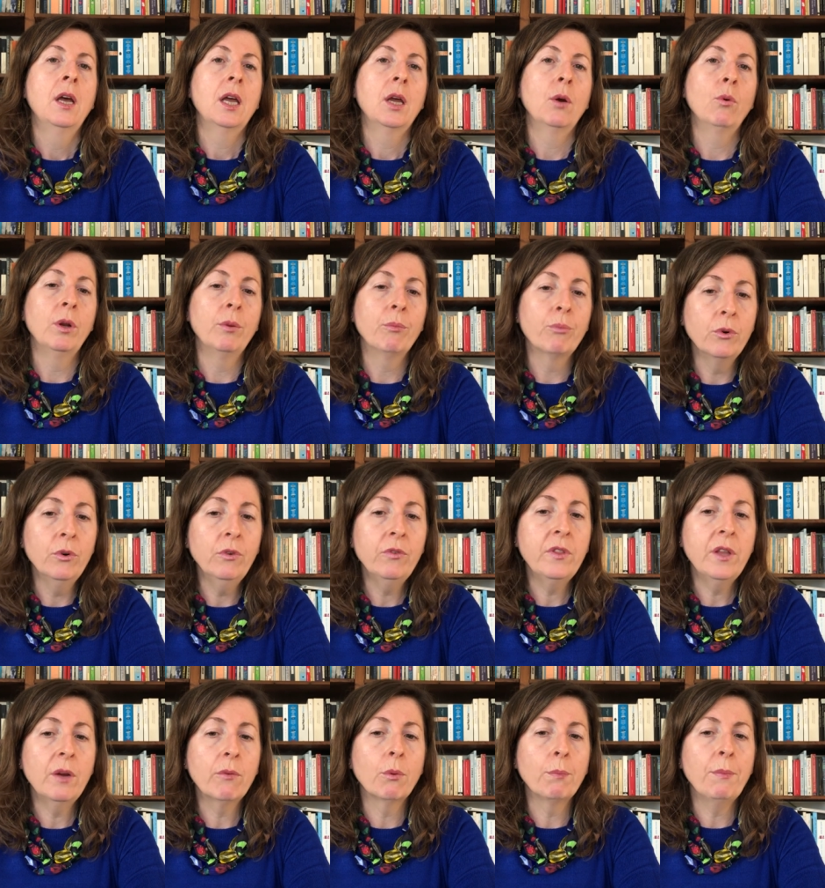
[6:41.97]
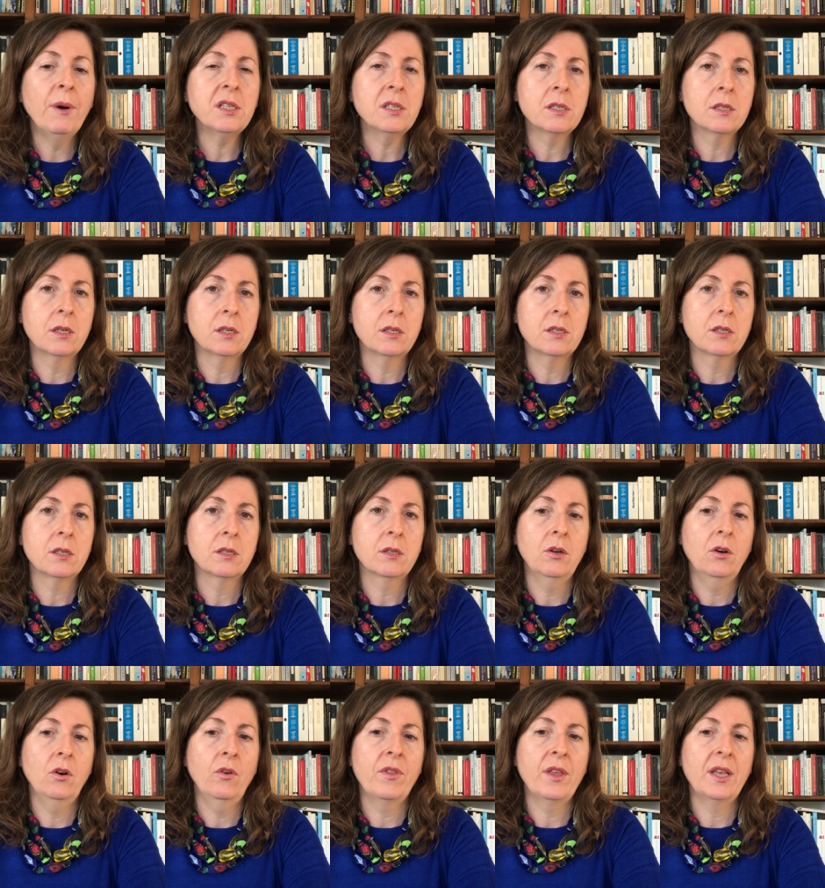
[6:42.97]
It will improve the robustness
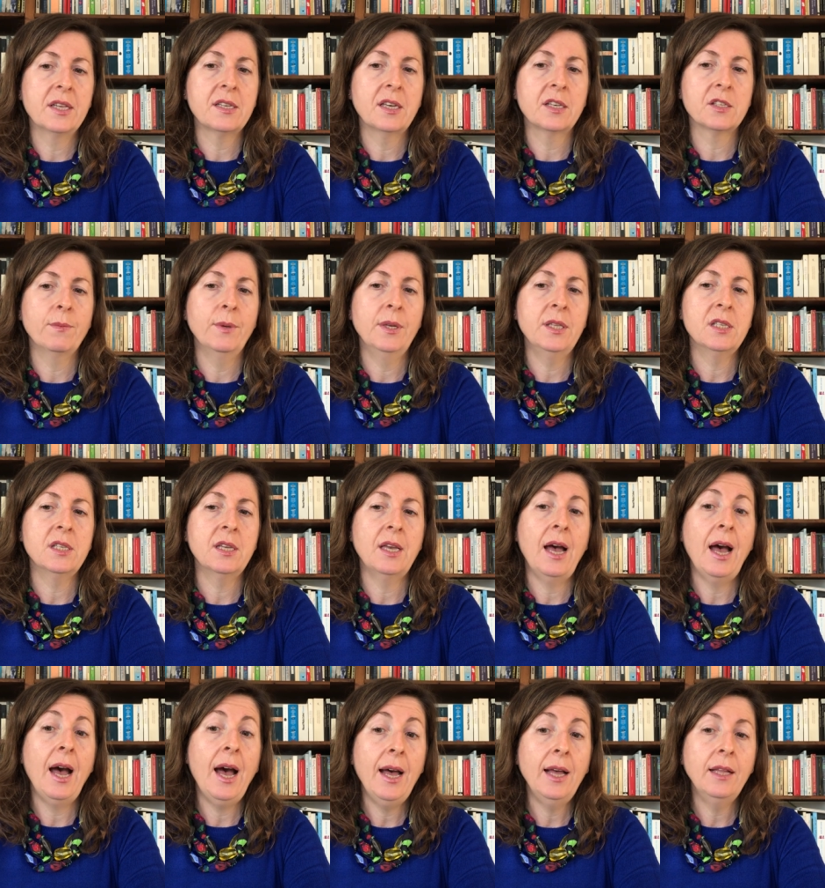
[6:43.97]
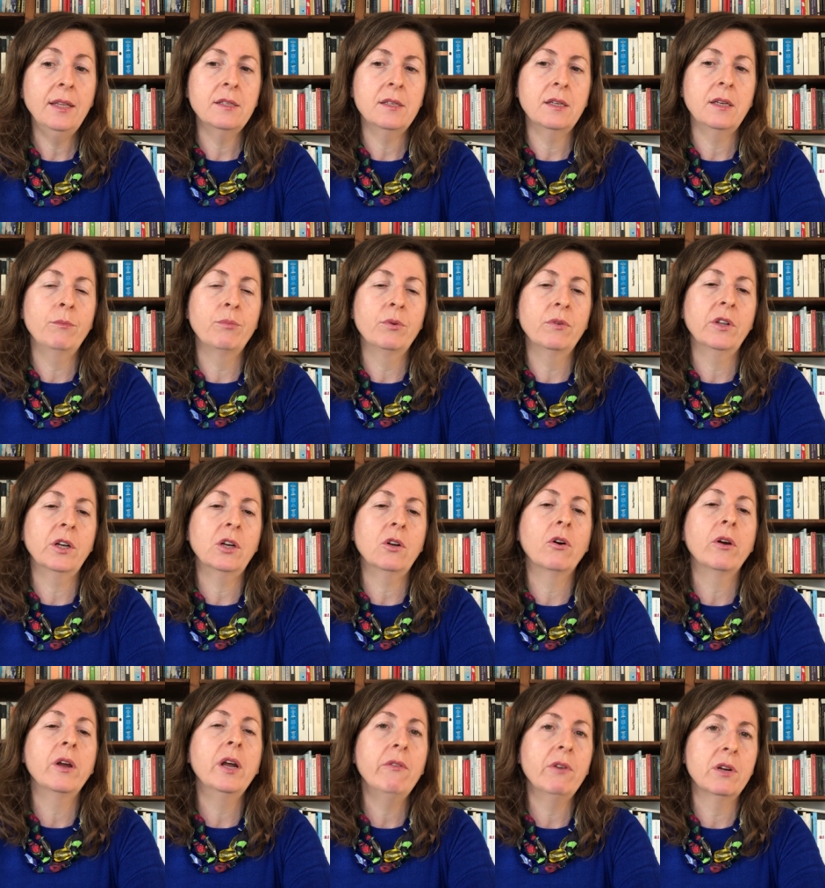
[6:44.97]
of the assessments and improve the
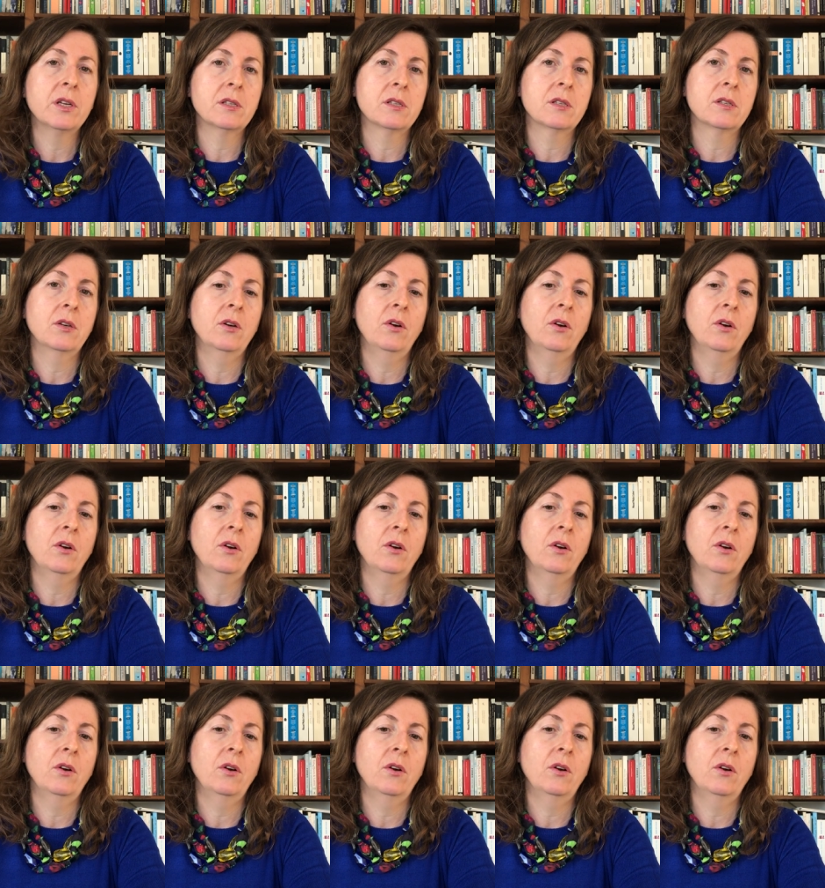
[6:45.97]
coherence